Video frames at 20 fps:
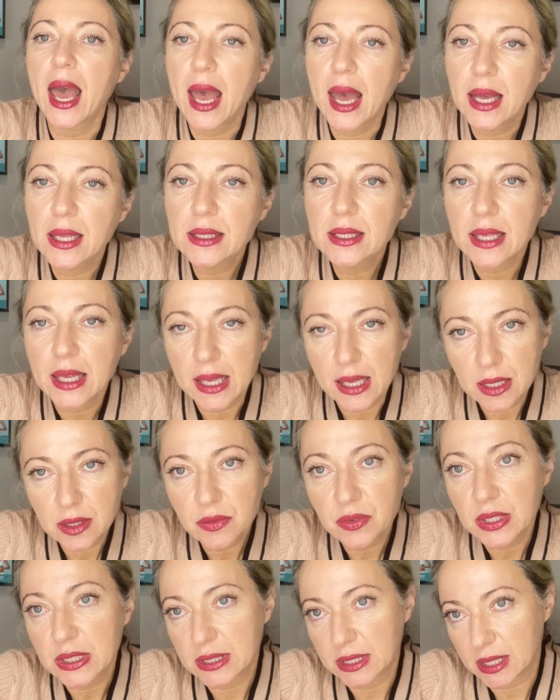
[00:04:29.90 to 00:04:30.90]
Add
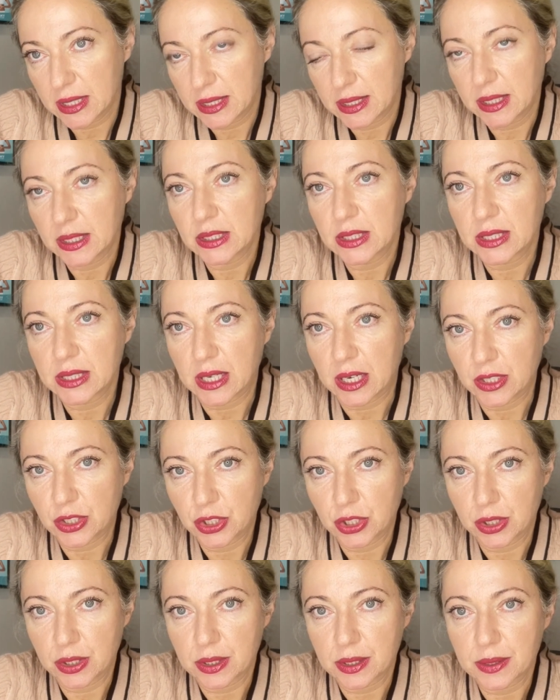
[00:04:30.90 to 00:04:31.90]
in resistant
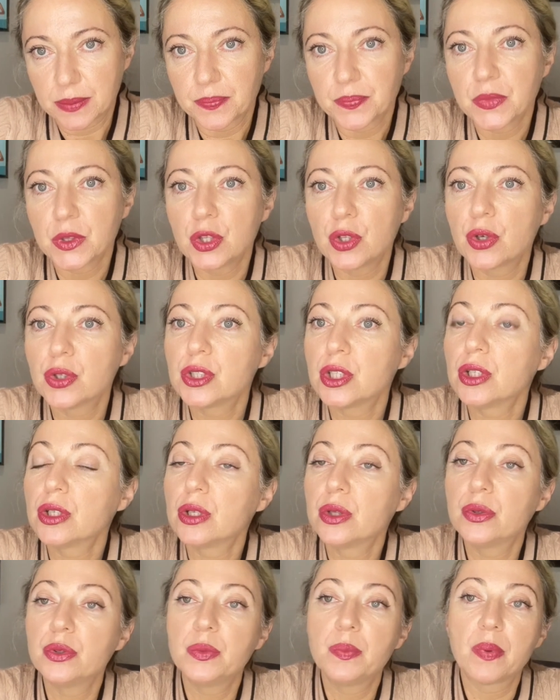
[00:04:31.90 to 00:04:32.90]
starches. Those
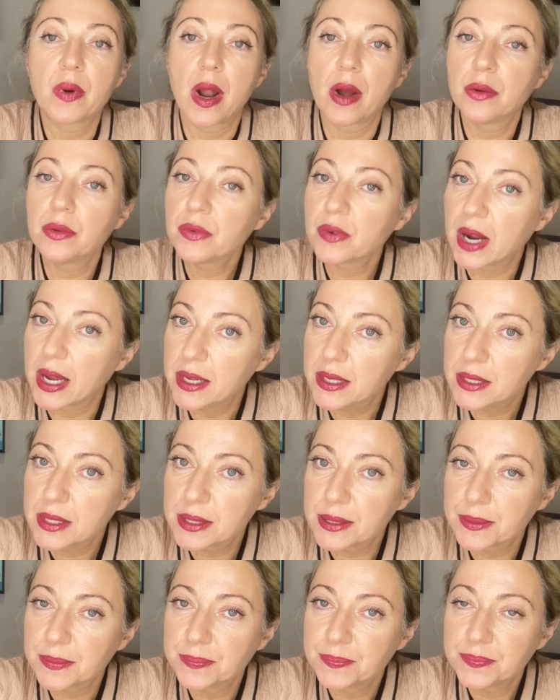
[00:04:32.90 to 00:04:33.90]
include brown
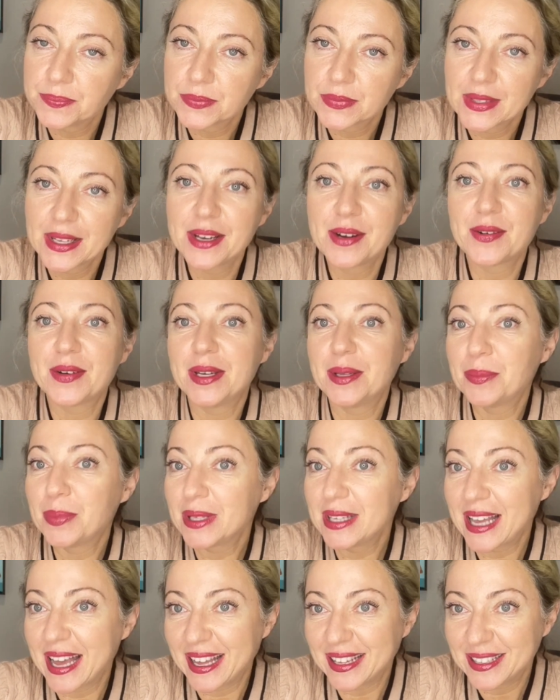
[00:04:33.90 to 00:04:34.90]
rice, green
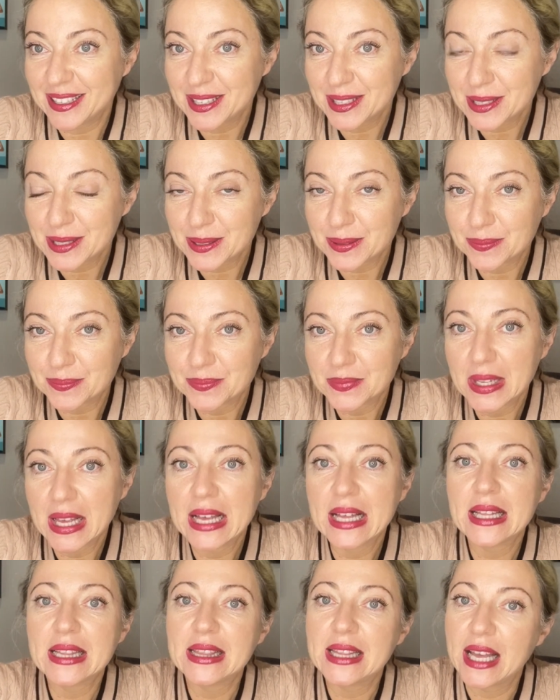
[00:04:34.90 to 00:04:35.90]
bananas,
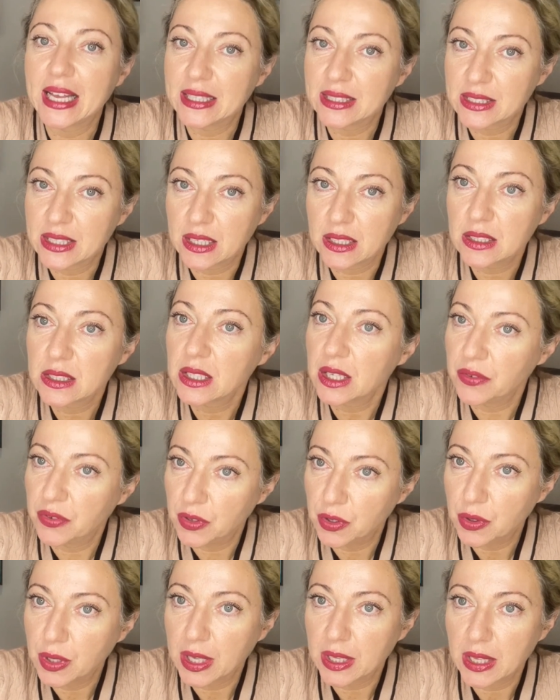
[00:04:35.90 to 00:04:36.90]
lentils,
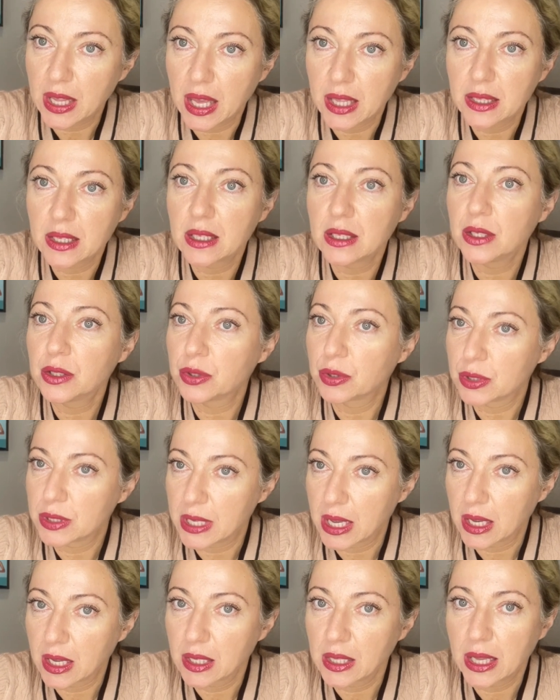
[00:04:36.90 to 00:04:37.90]
if you can handle it or
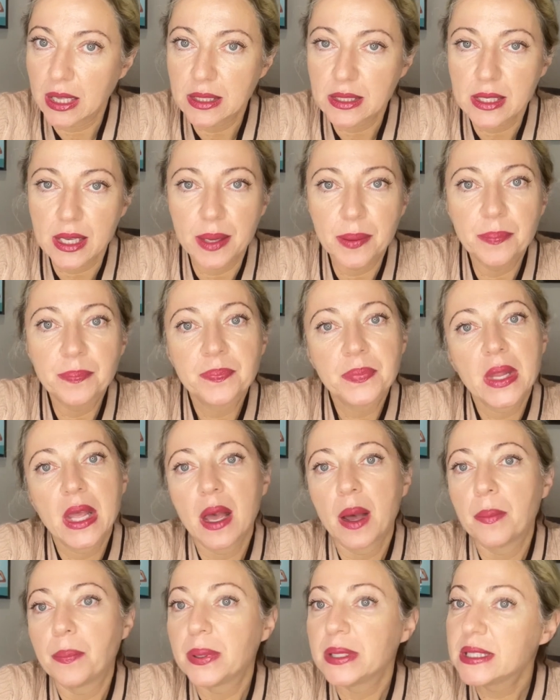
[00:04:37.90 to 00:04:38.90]
take an enzyme,
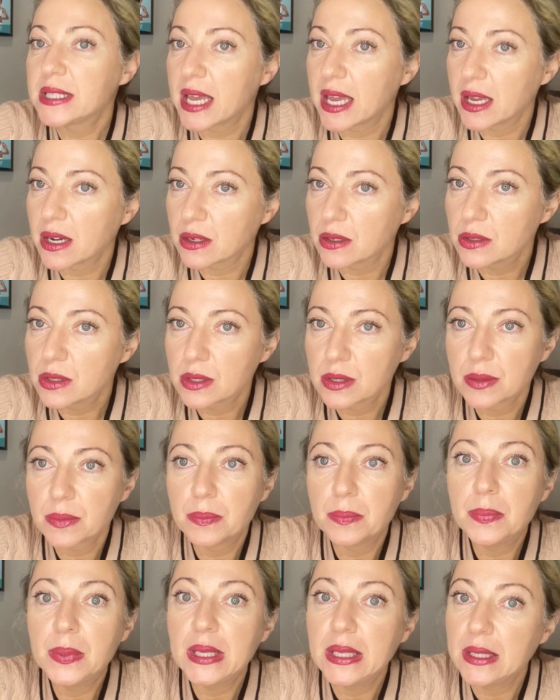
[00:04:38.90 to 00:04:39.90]
potatoes,
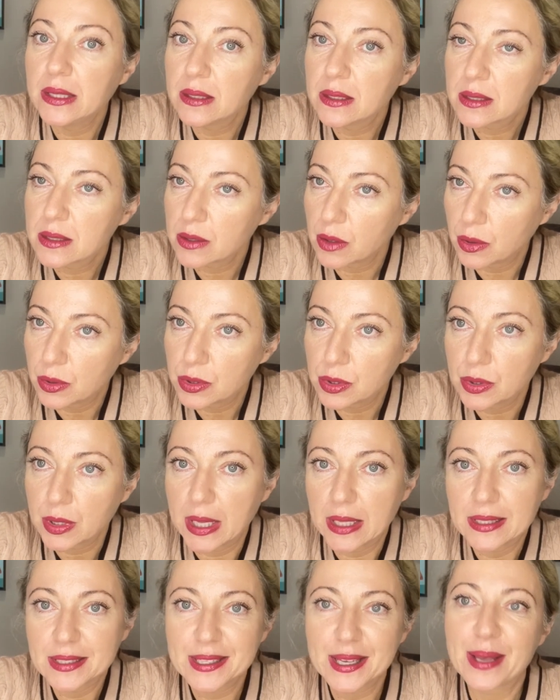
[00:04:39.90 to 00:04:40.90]
beans, also
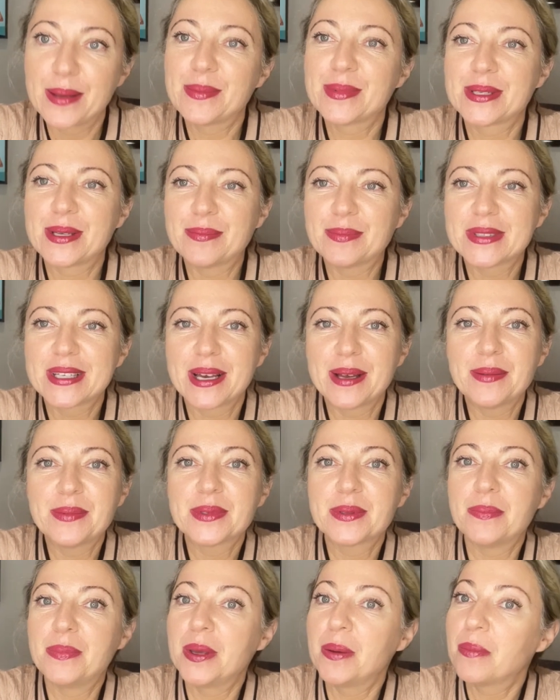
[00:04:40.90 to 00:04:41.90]
enzymes
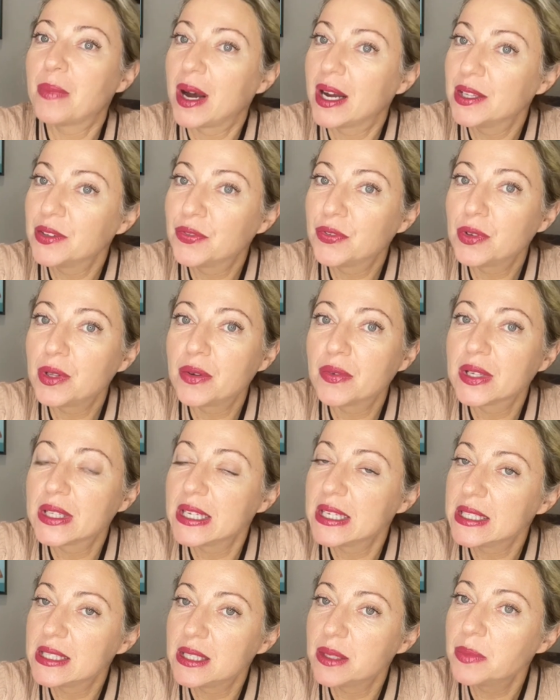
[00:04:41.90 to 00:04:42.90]
sometimes. Be mindful of
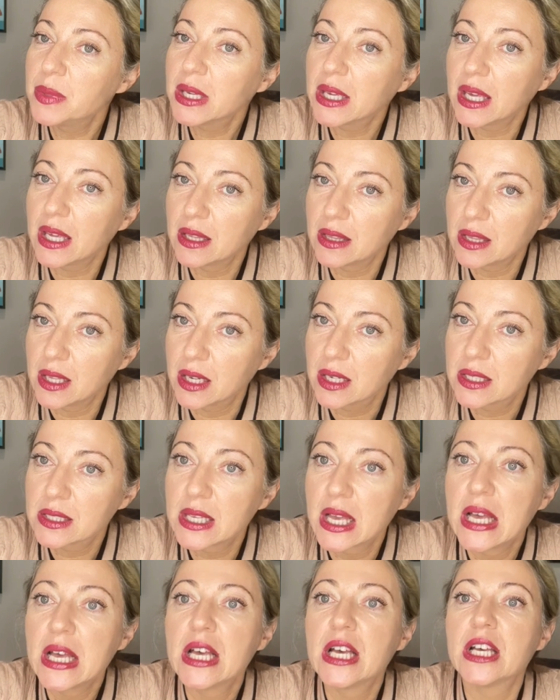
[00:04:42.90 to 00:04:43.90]
glycemic index,
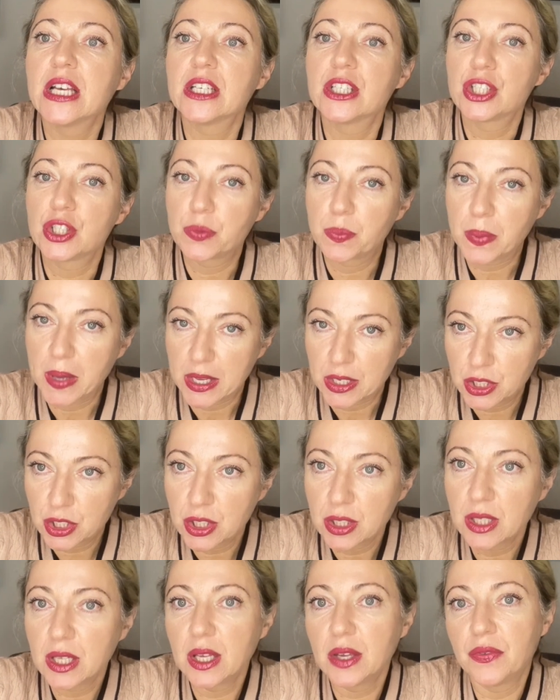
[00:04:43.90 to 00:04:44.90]

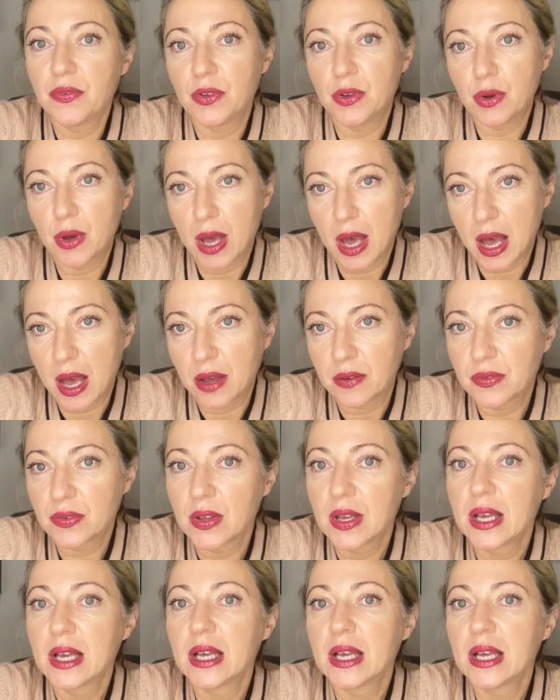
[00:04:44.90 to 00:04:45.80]
especially if you have